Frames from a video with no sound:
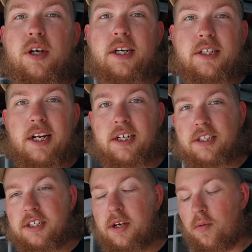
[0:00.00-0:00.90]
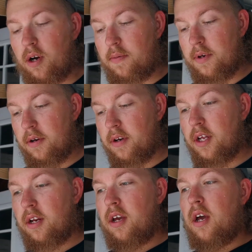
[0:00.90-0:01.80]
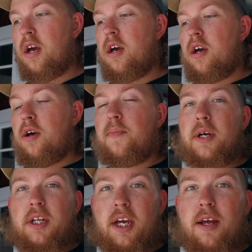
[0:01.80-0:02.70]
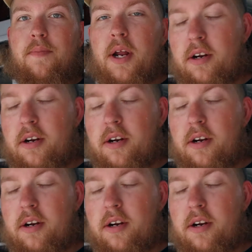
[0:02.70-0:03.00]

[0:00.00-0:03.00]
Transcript: guys can actually see what I'm doing. But to get in better